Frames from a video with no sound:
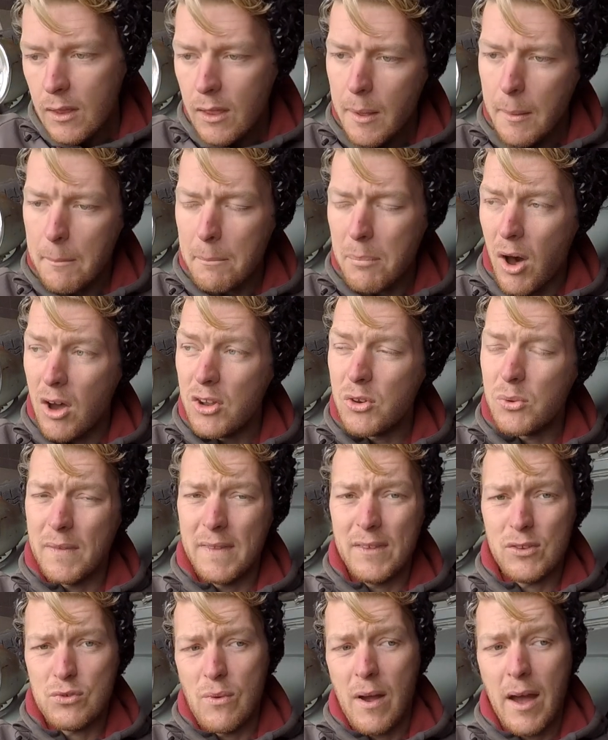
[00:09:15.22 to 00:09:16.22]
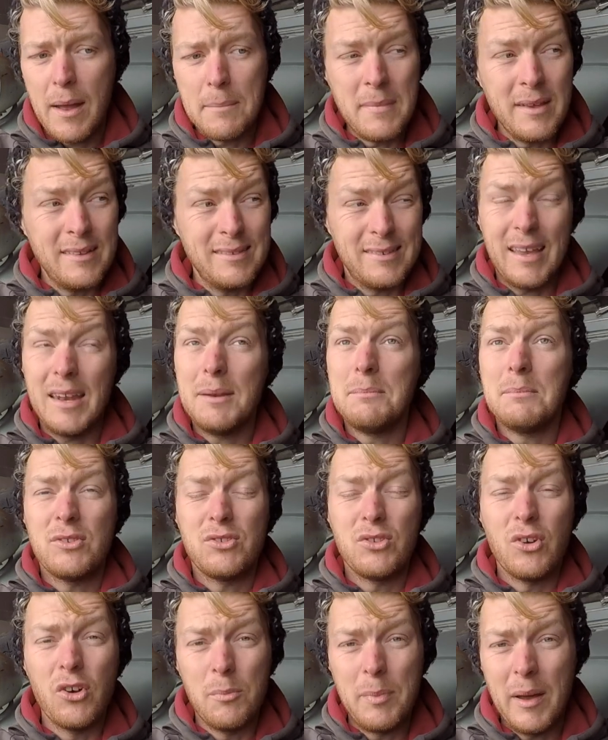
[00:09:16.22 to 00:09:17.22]
Part of doing this right means getting my
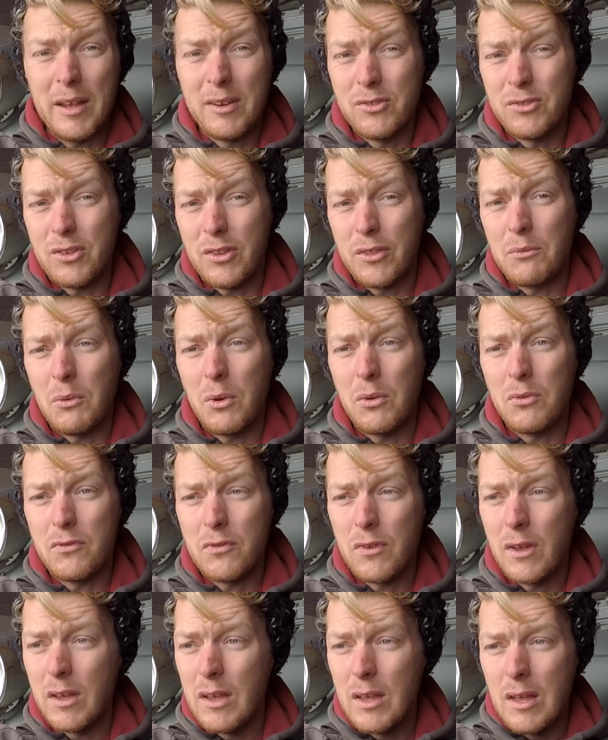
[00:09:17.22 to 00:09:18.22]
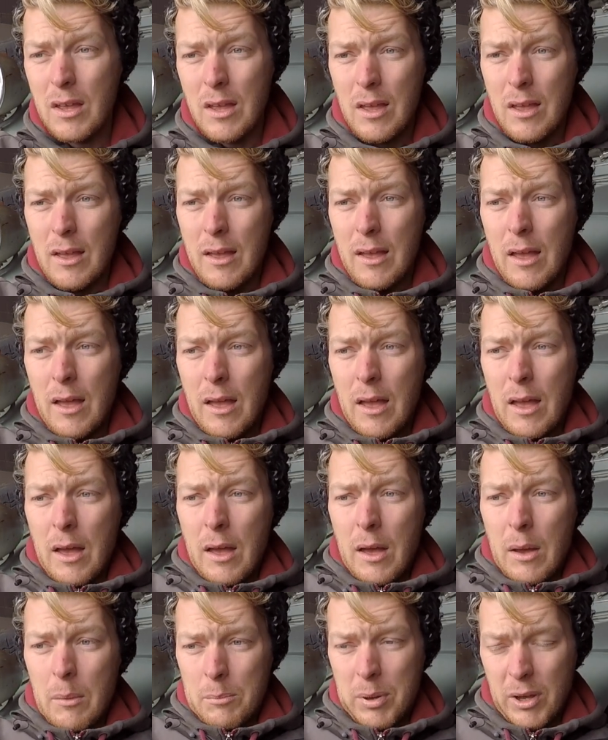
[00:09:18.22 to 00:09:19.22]
solar panels on the roof.
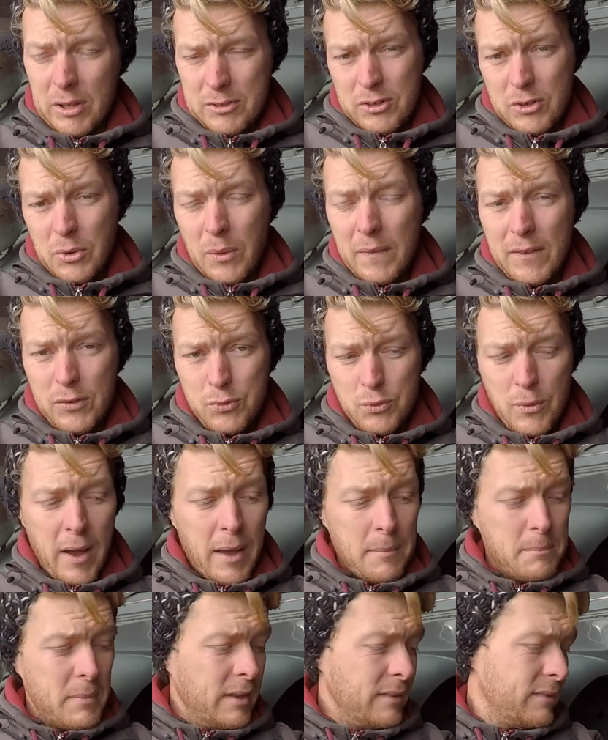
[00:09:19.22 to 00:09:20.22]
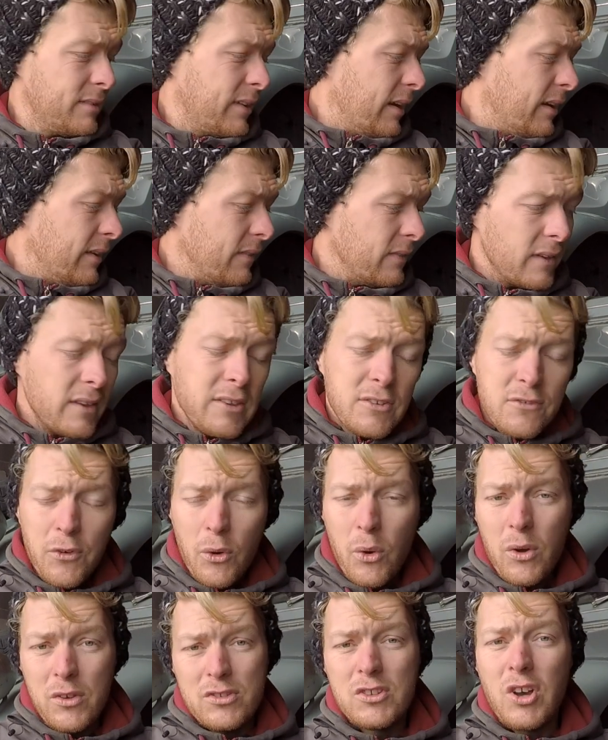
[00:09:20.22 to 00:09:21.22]
Part of doing this right means getting these
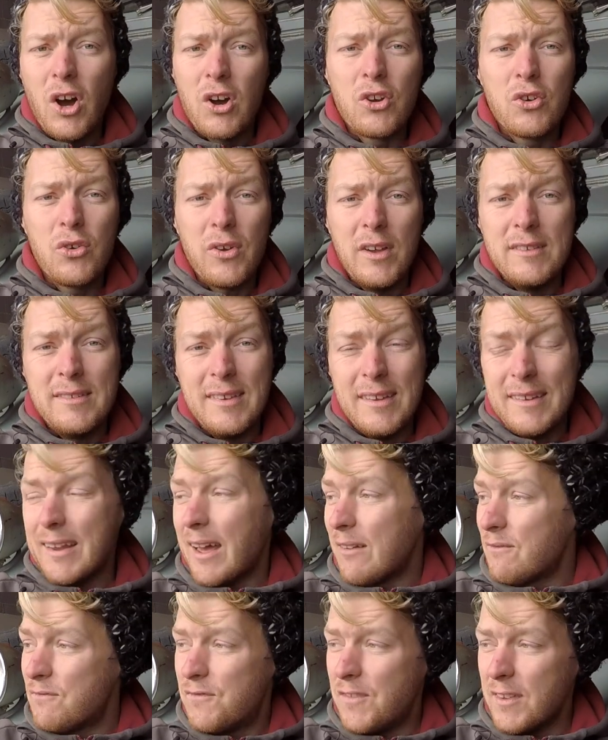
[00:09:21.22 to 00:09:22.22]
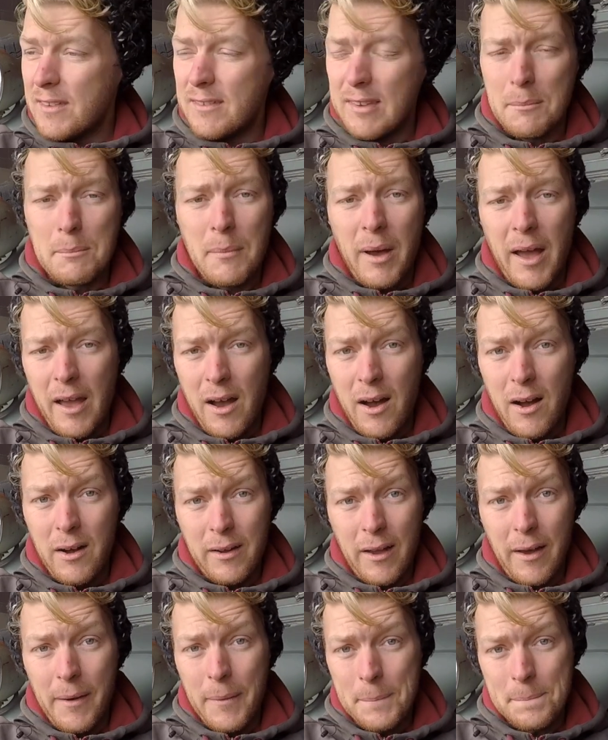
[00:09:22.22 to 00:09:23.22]
floors concreted and fitting my auger.